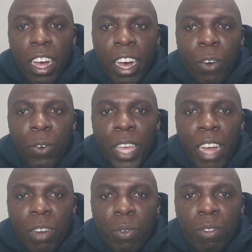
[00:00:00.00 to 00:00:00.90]
We
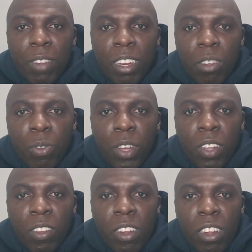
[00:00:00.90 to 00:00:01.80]
had 15
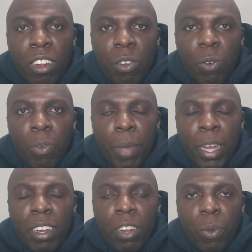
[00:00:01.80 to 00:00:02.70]
defense. We
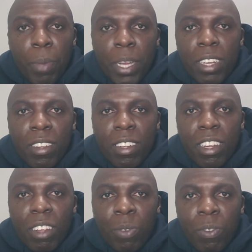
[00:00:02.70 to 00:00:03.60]
beat
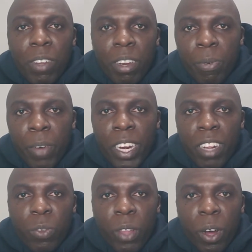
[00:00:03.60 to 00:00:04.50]
15
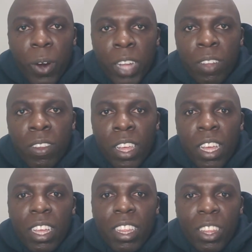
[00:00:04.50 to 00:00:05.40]
defenders with our runs.
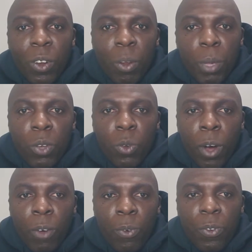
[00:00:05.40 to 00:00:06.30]
They only beat
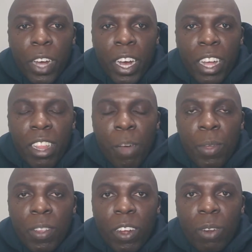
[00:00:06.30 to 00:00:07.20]
12. That
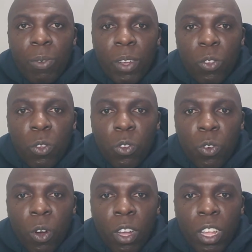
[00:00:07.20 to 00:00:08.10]
means our defense was
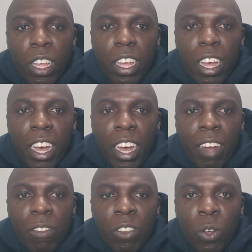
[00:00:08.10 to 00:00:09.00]
strong.
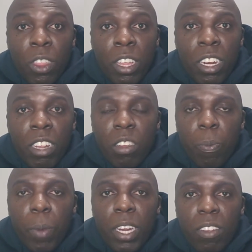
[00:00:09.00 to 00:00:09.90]
So the
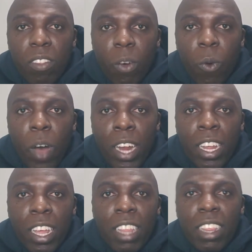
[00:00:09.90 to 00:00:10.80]
discipline is the one
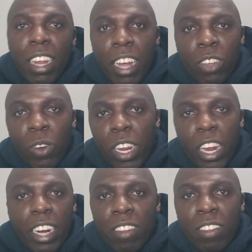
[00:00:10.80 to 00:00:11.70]
that actually
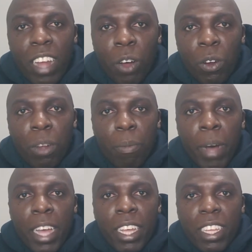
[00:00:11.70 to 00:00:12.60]
let us down
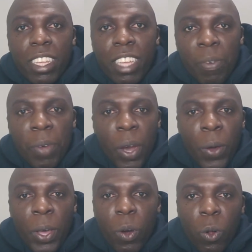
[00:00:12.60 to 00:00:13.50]
by giving
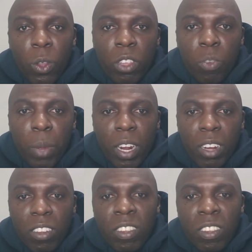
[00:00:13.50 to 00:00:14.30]
away all these penalties.